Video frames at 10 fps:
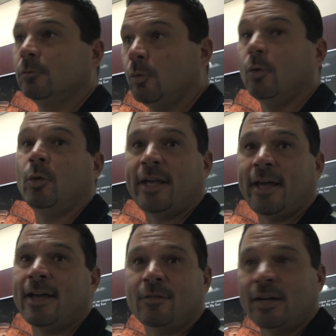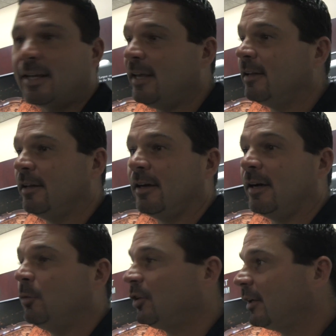what we have. And I
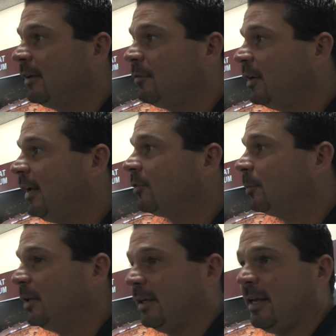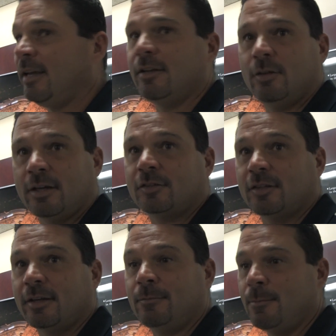wish I could give you an answer, but you can't. You got to
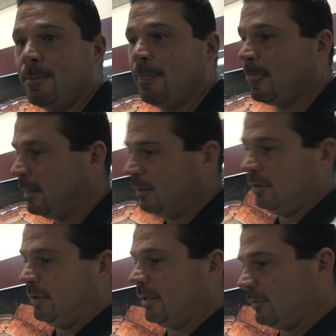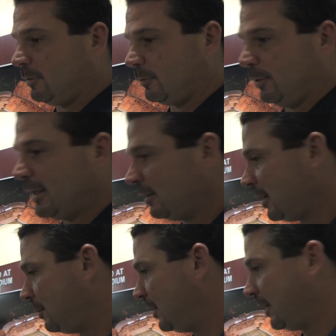say, you got three down
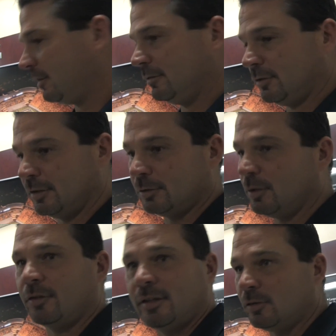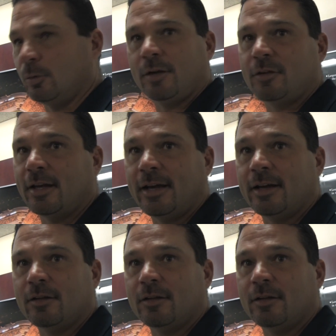linemen, you got six rush ends, whatever you have.